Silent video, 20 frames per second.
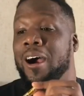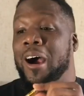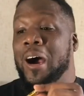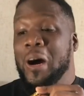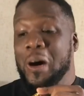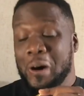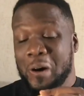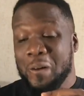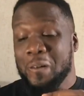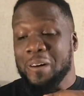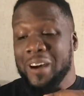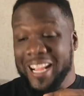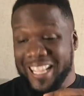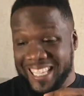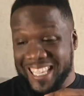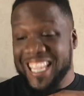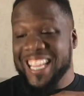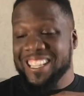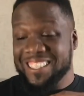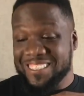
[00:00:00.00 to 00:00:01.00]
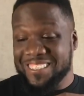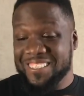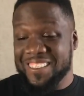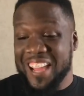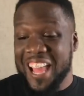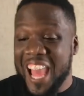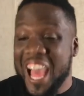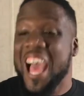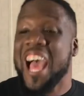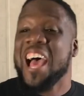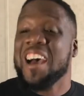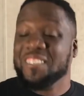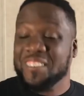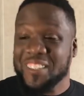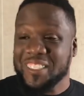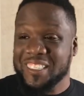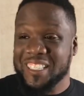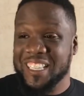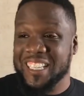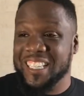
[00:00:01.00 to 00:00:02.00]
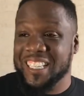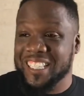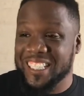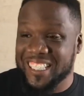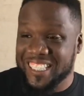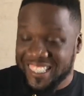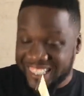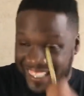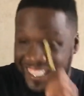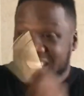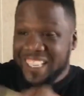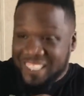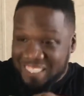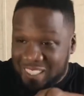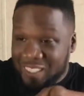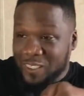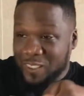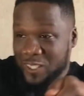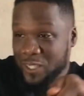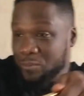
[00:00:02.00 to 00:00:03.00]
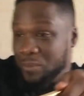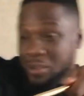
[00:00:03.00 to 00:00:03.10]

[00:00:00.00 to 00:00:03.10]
Oh, I get you. Everything. Good looking,